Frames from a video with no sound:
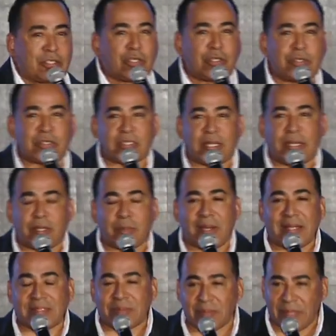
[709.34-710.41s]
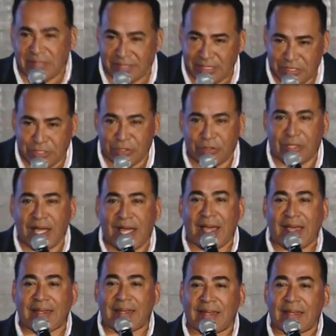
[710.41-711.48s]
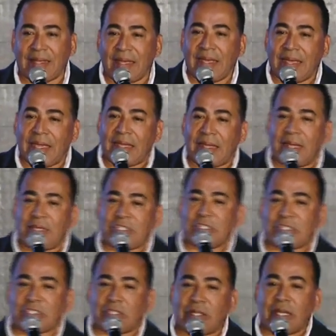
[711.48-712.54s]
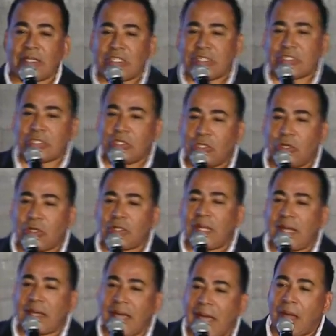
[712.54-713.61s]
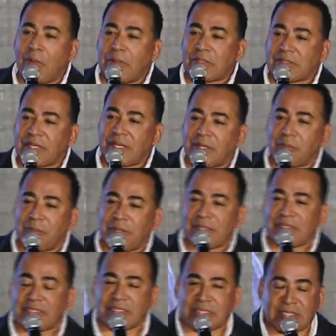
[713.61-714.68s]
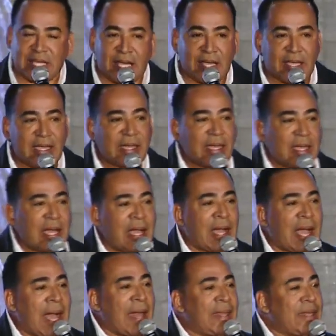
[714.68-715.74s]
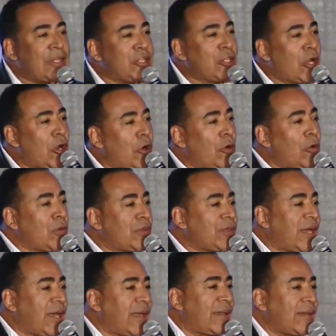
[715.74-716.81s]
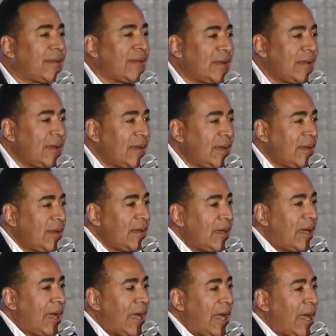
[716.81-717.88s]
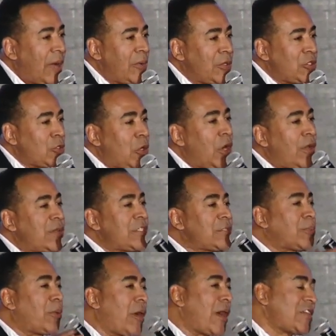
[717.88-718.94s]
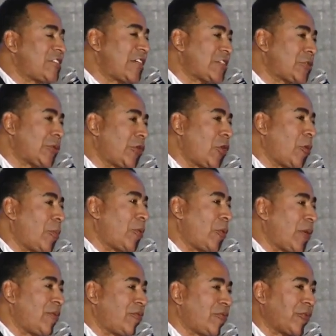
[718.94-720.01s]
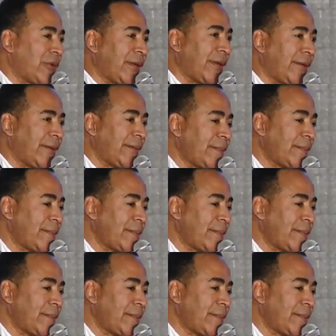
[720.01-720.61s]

2 years later my sister died, and it just looked like I was gonna be stuck. I didn't know that I would do all these projects with Oprah Winfrey.